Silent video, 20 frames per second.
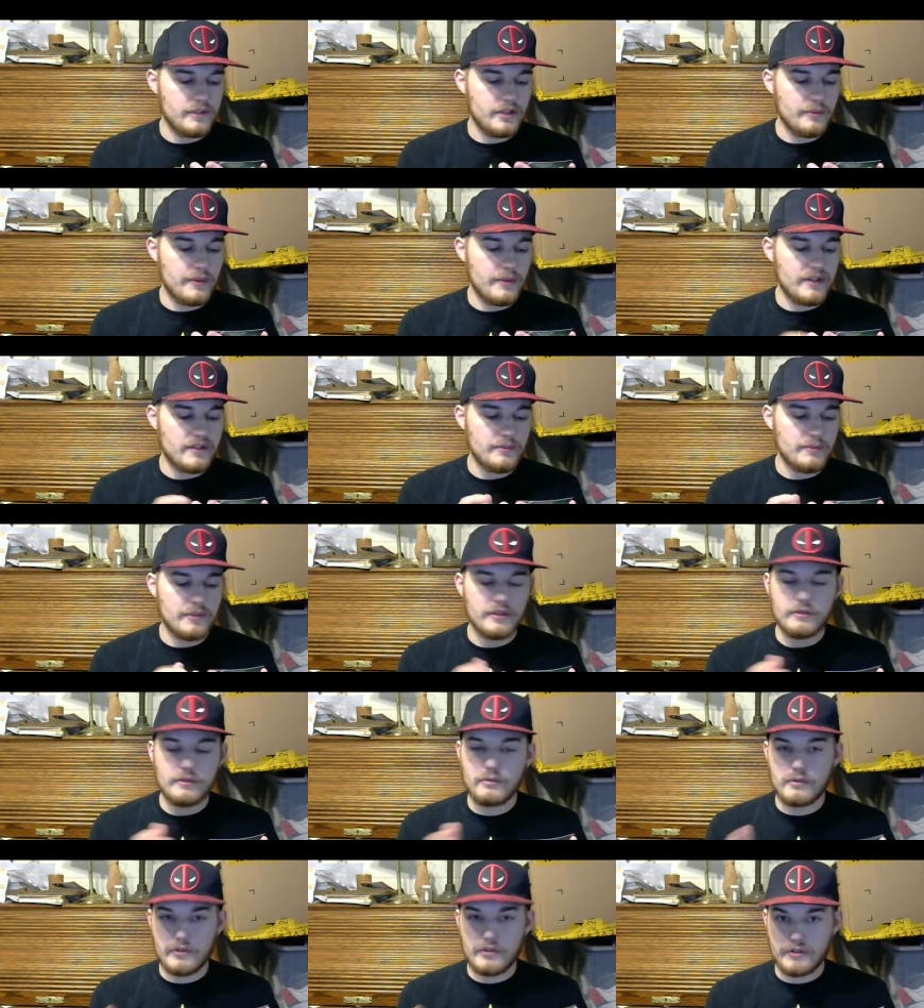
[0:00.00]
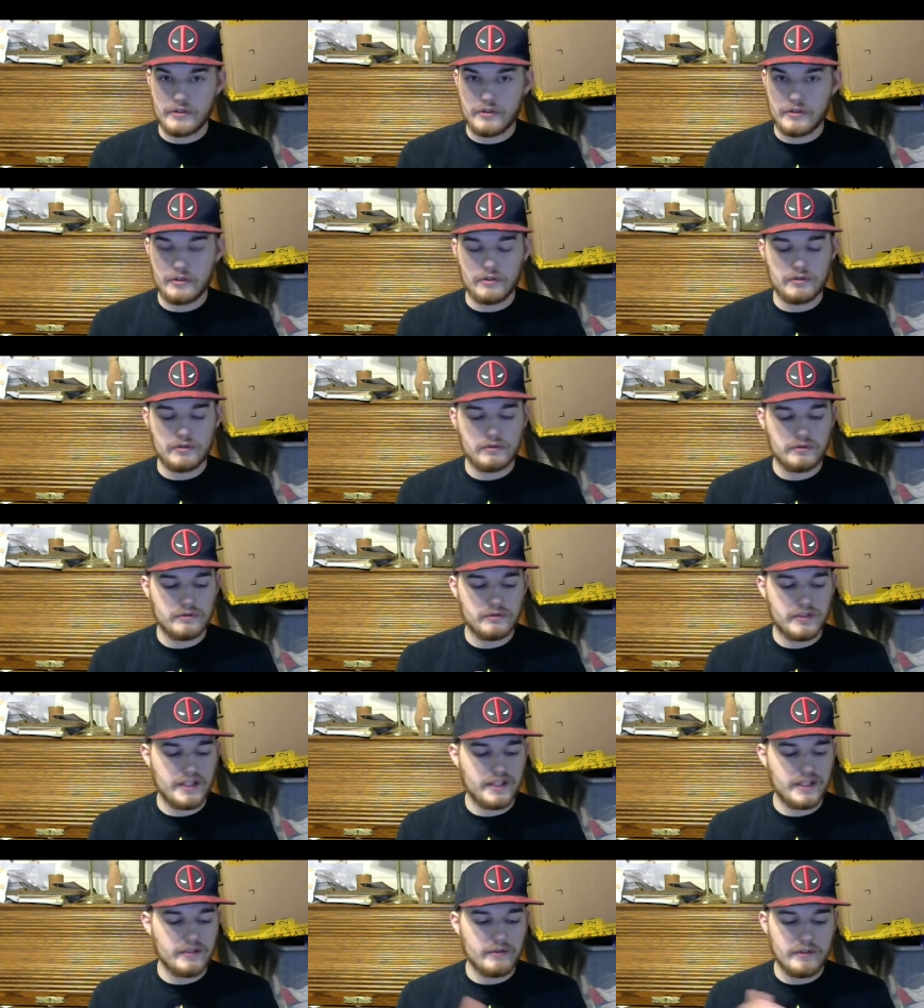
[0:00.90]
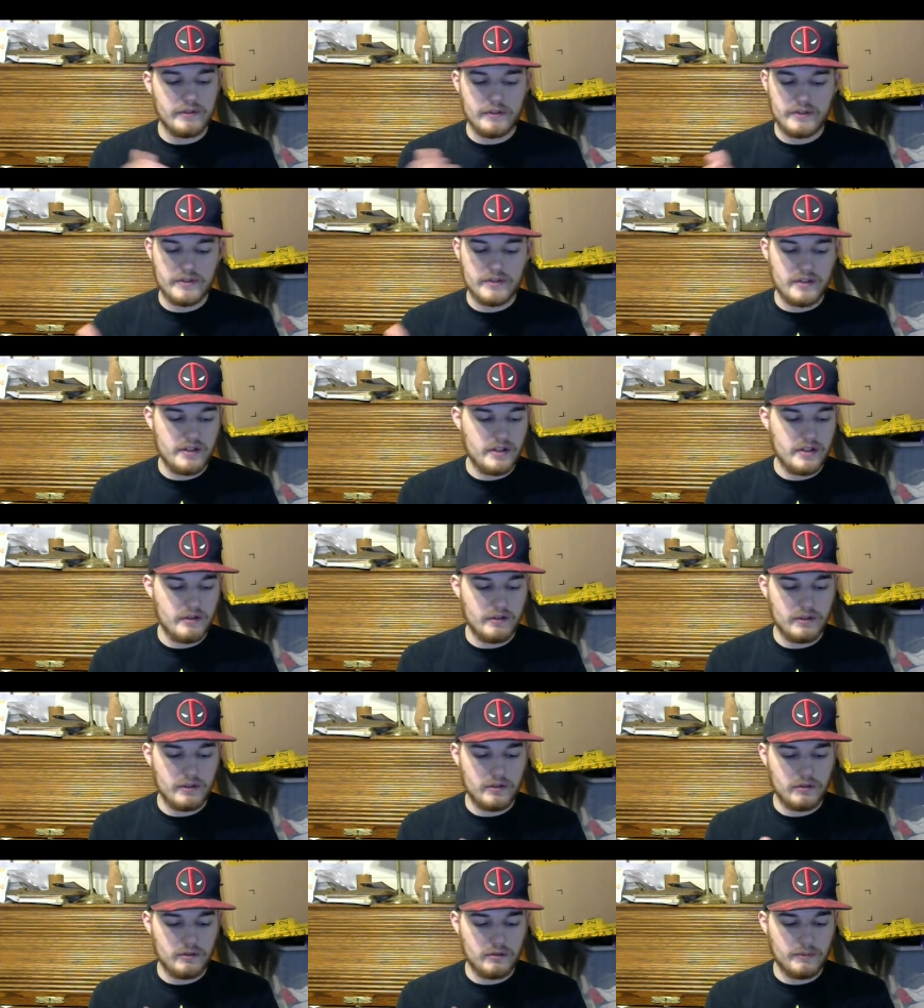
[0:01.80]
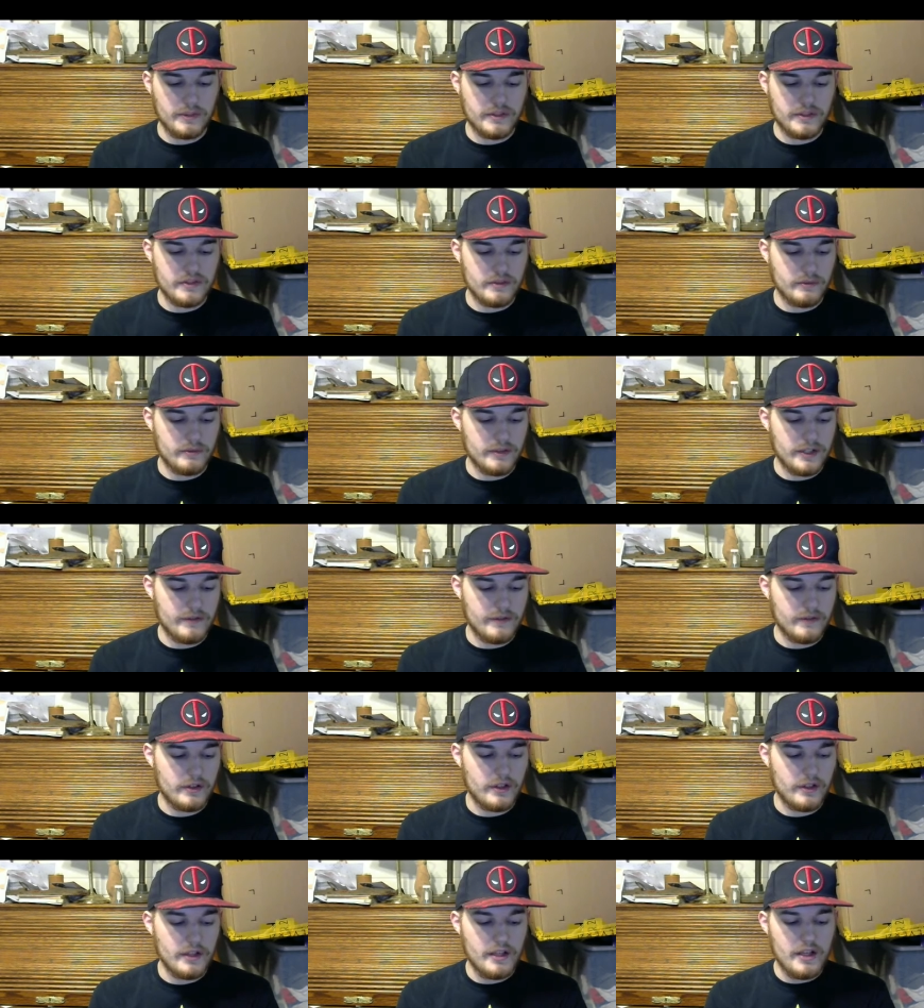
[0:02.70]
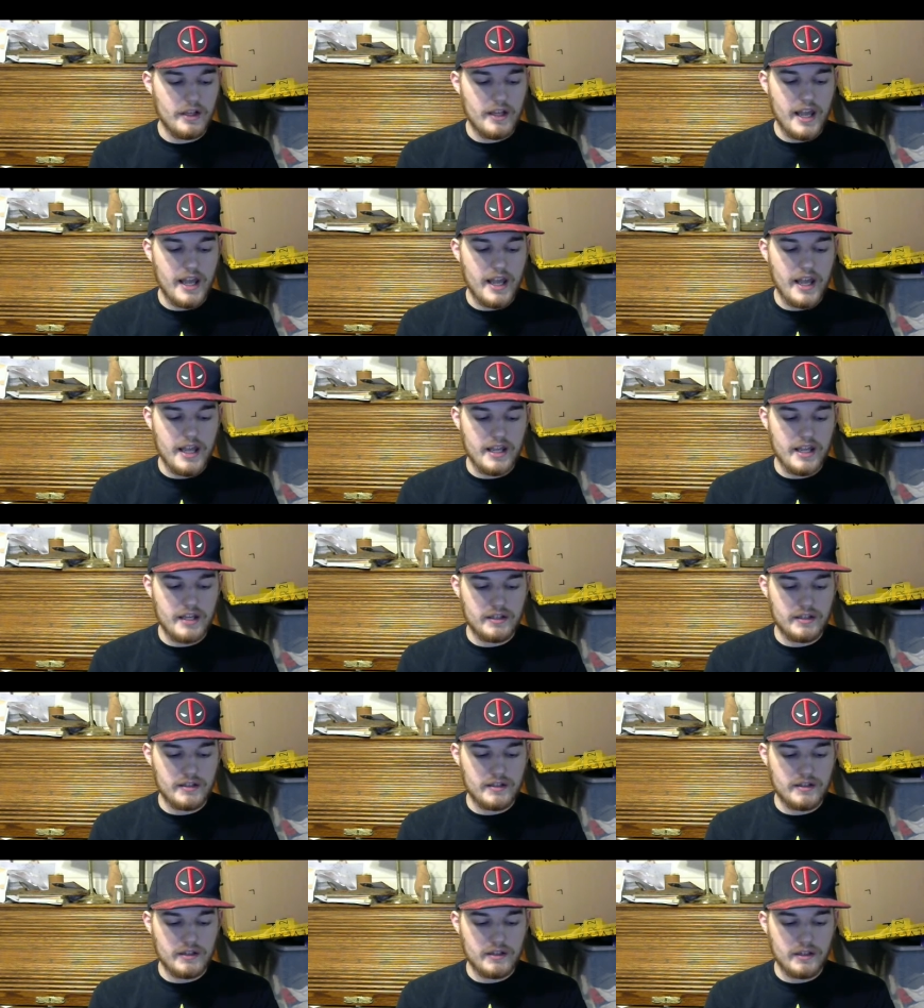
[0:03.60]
based upon a war scroll, like whether it's a hero, a monster, whatever. And